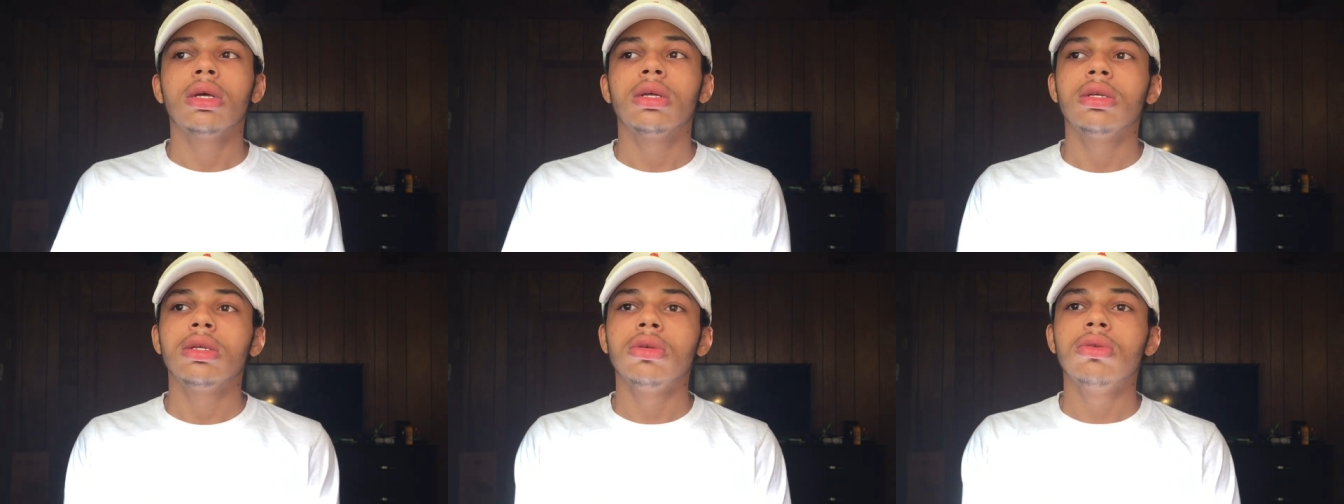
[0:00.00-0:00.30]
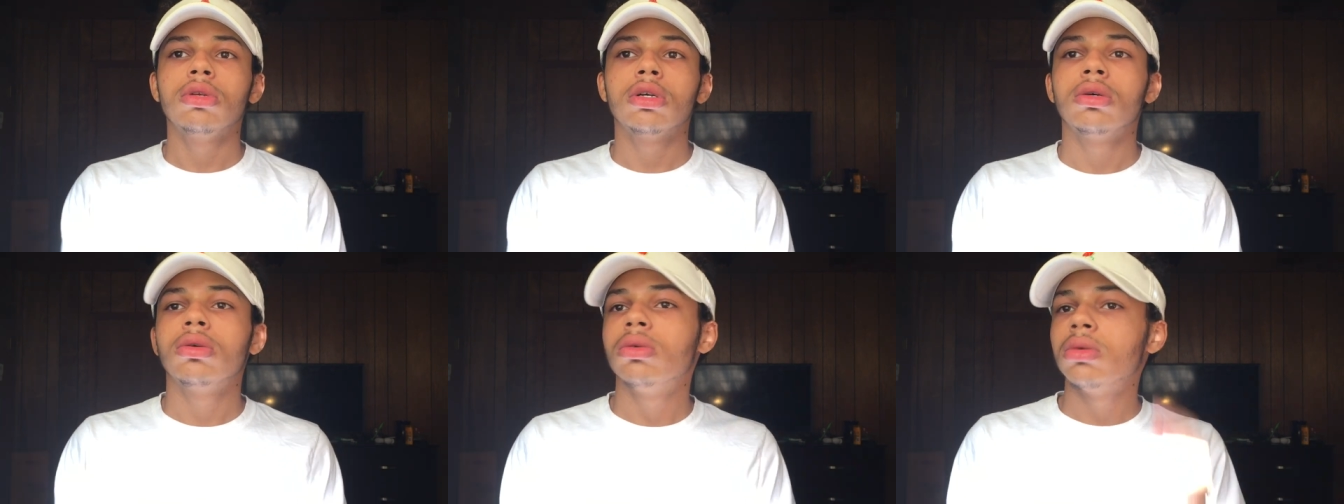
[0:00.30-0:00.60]
you
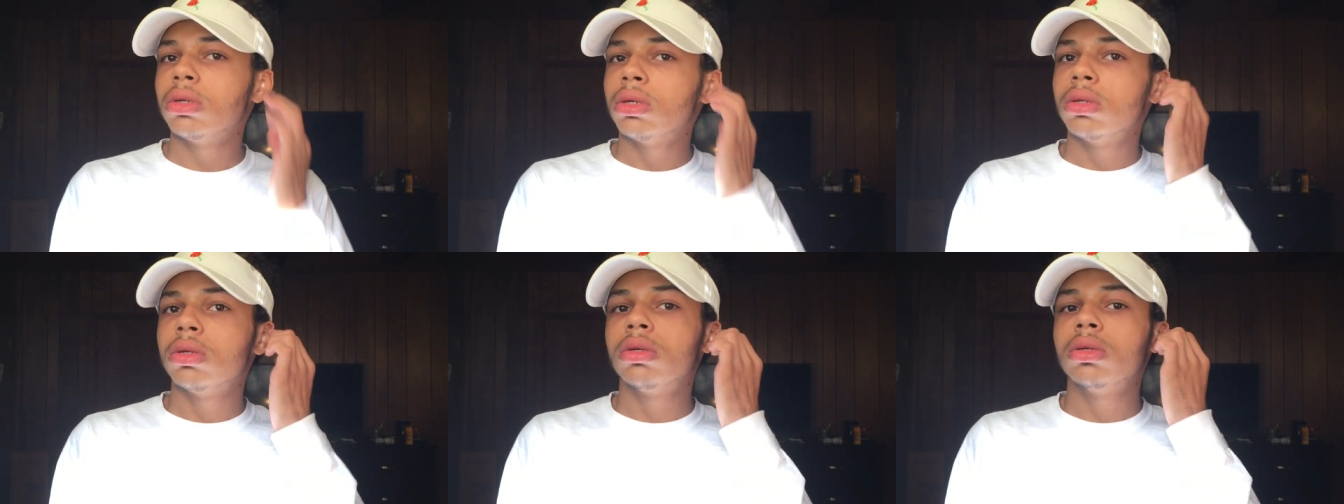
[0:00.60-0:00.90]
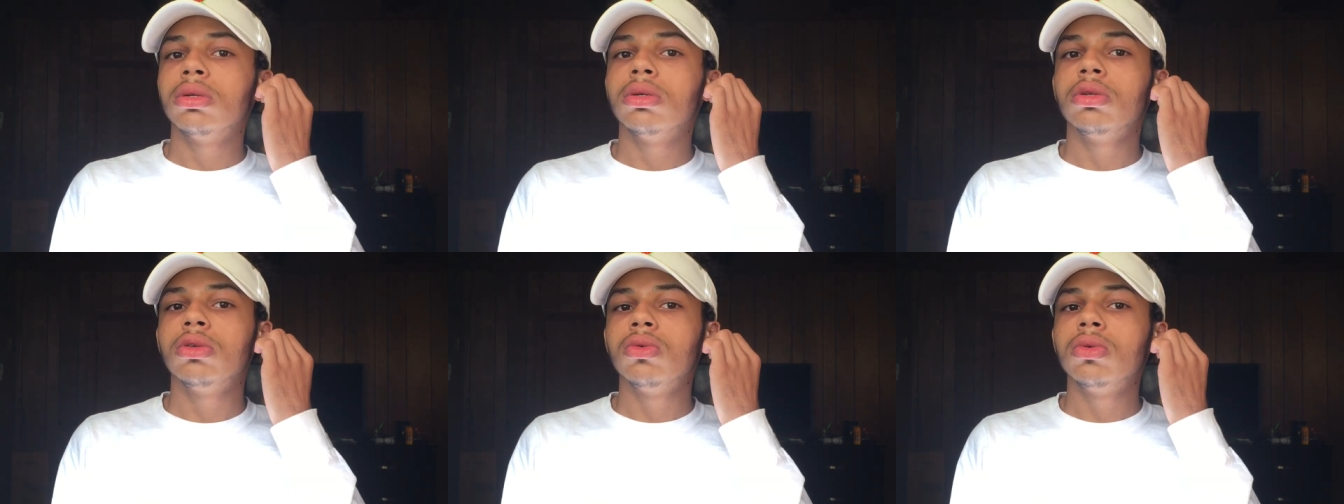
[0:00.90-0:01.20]
know,
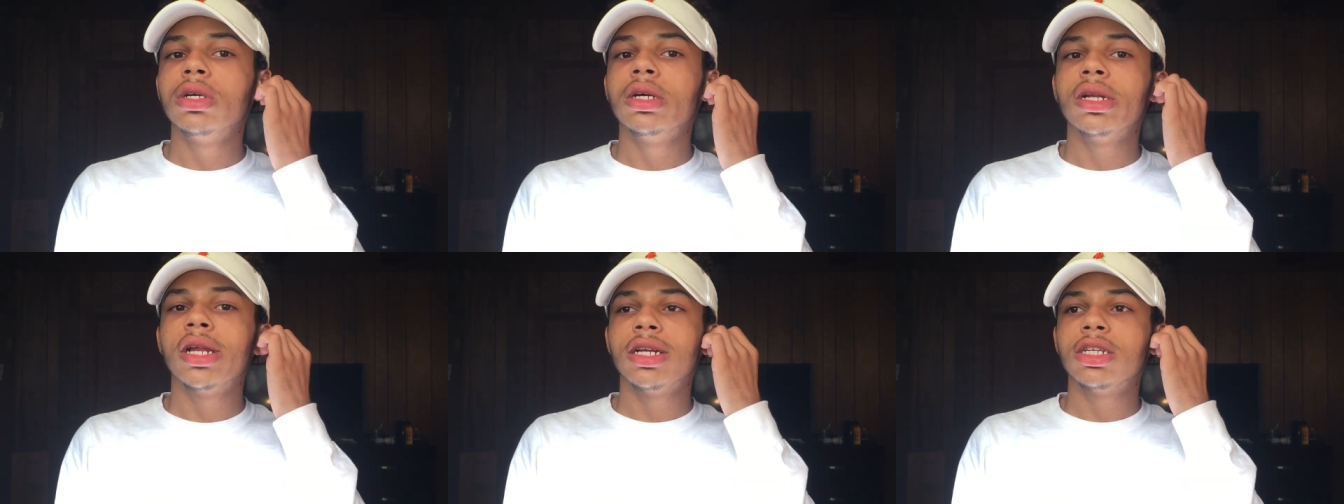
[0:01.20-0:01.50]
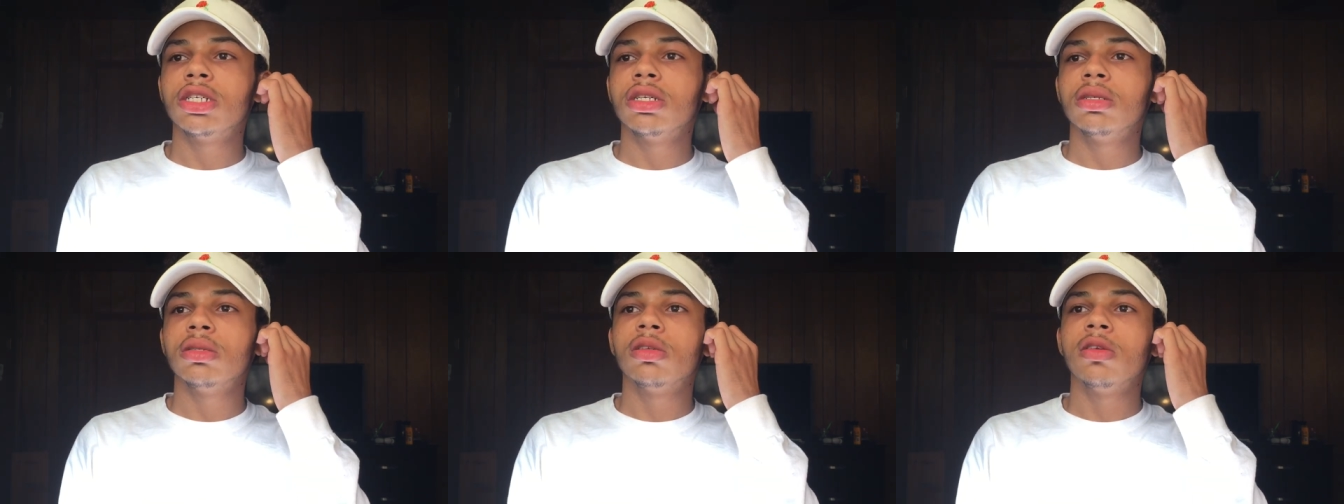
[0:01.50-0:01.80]
do good at
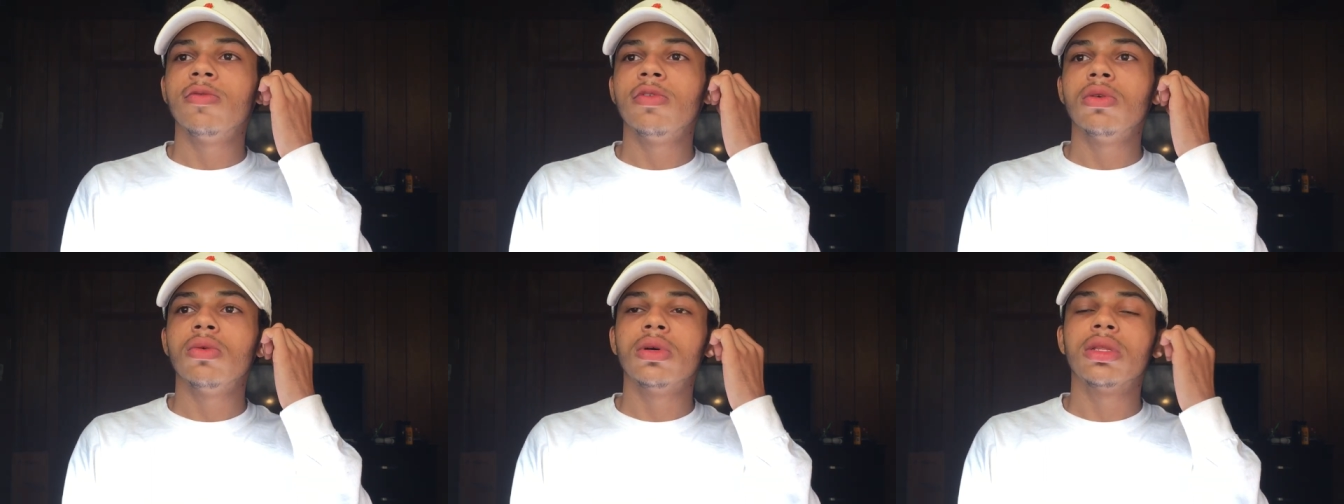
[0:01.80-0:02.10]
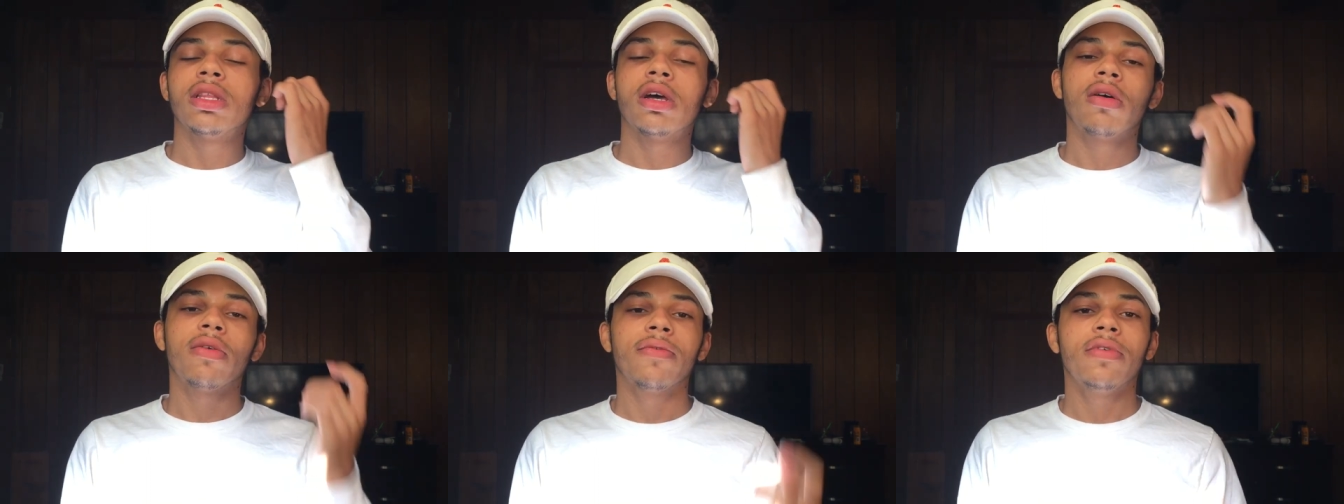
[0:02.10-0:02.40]
your interview without